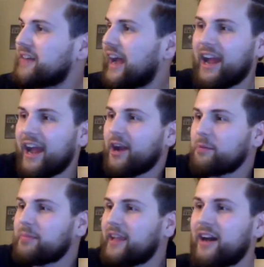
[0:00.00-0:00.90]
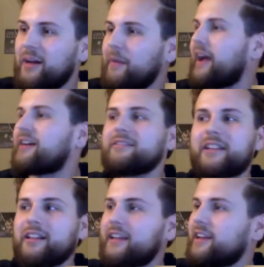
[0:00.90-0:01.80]
I hope they come
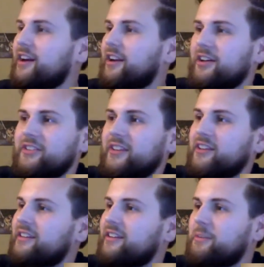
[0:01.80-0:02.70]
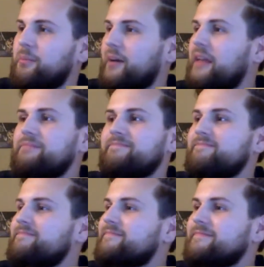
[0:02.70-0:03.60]
out clicking on all cylinders, but
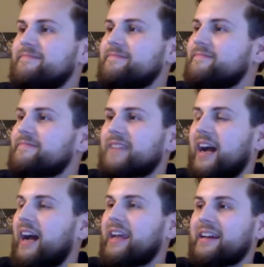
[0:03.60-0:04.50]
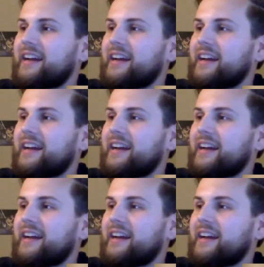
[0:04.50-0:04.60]
I